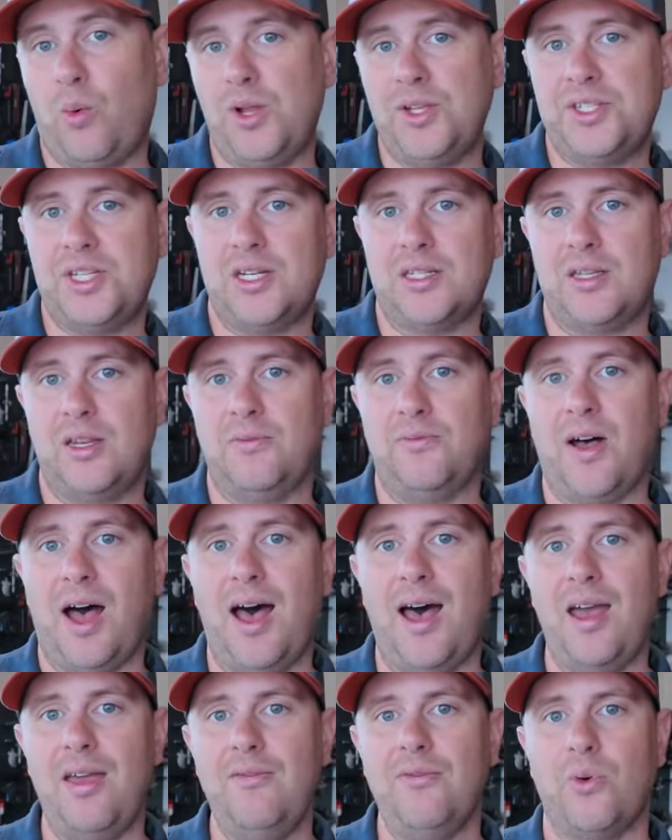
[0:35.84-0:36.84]

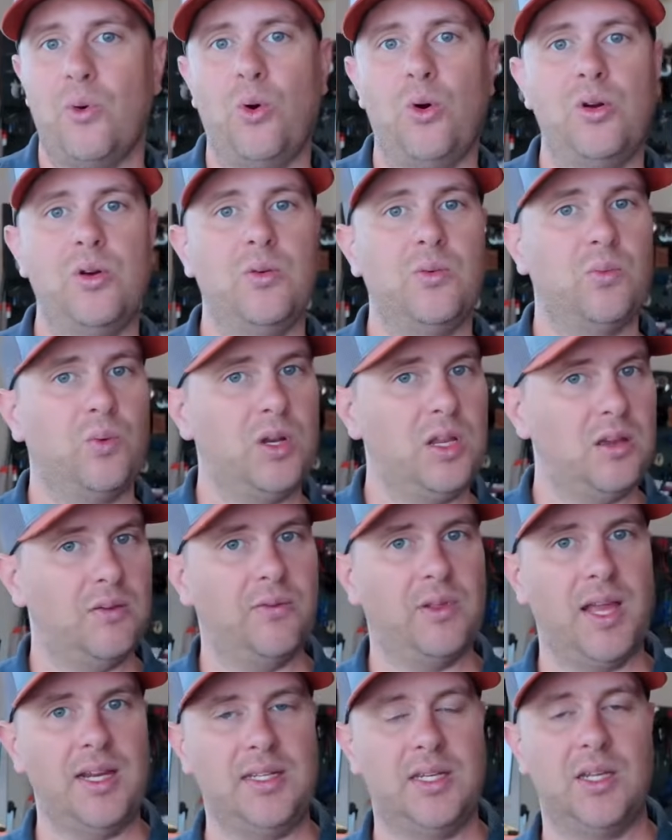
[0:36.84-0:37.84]
165 or would he have
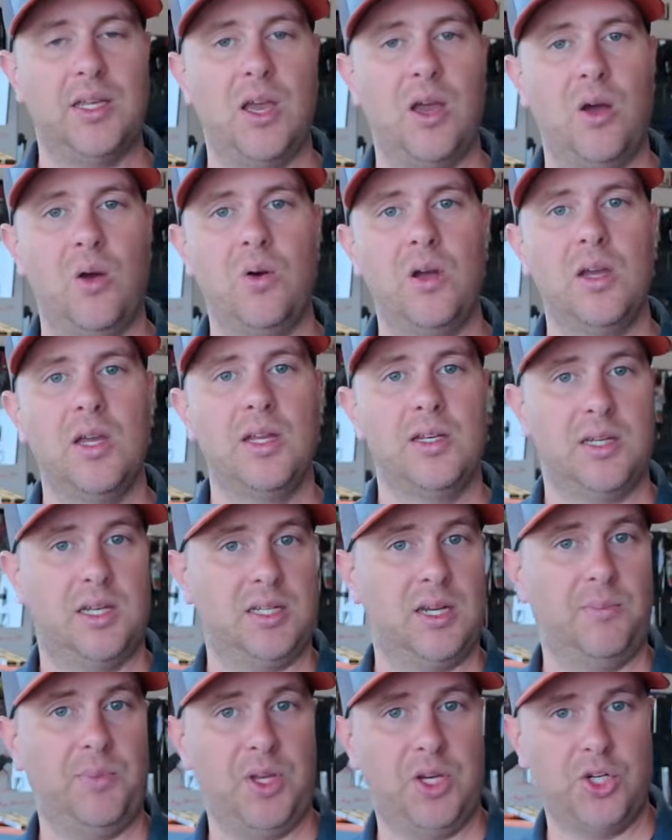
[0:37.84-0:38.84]
liked to go to
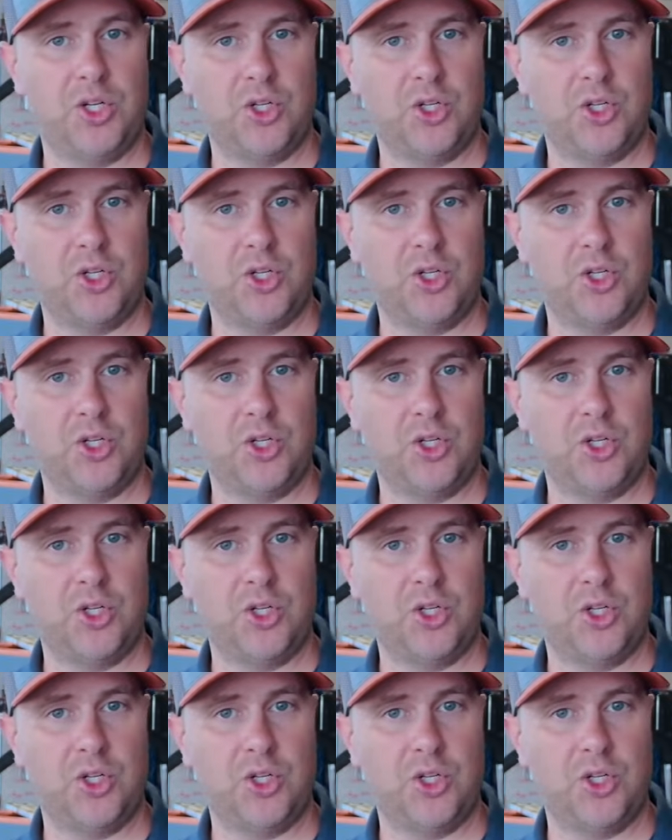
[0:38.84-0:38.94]
something